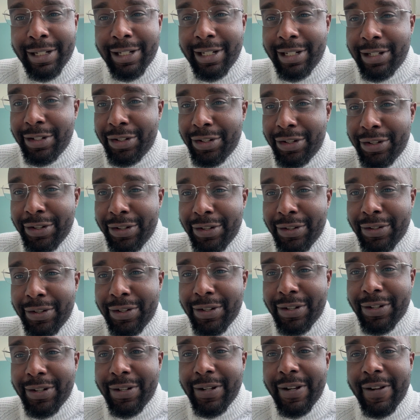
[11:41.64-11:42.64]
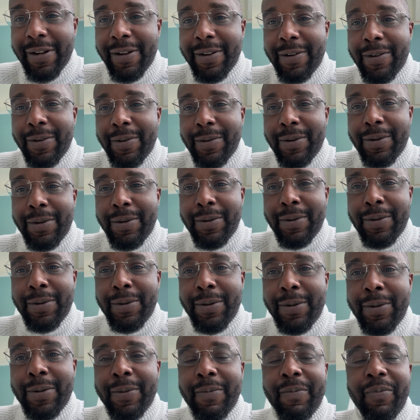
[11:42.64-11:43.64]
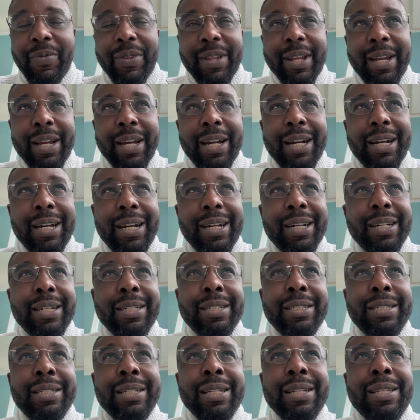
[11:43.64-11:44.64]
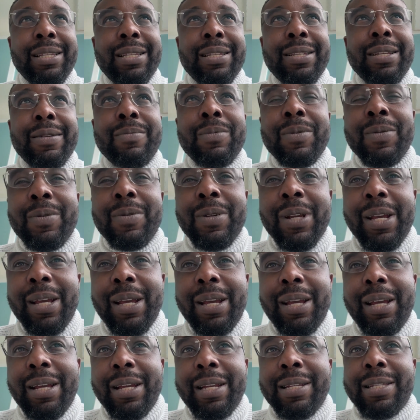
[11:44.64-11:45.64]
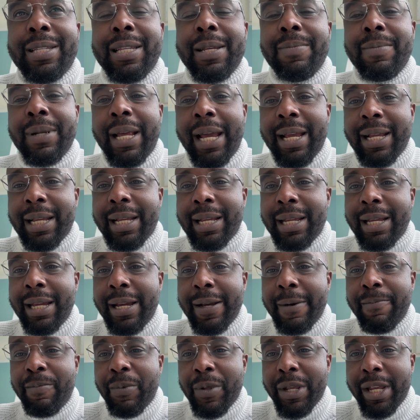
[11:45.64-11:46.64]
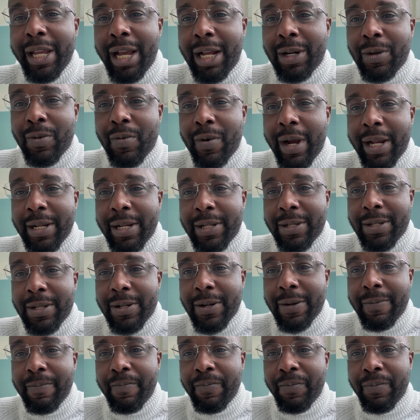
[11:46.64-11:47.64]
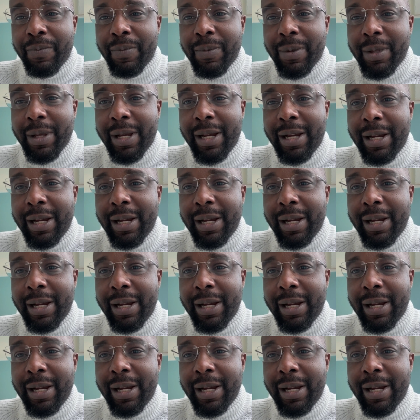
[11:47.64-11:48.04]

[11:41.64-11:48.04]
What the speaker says: the Duke, who it seemed like he had quite some.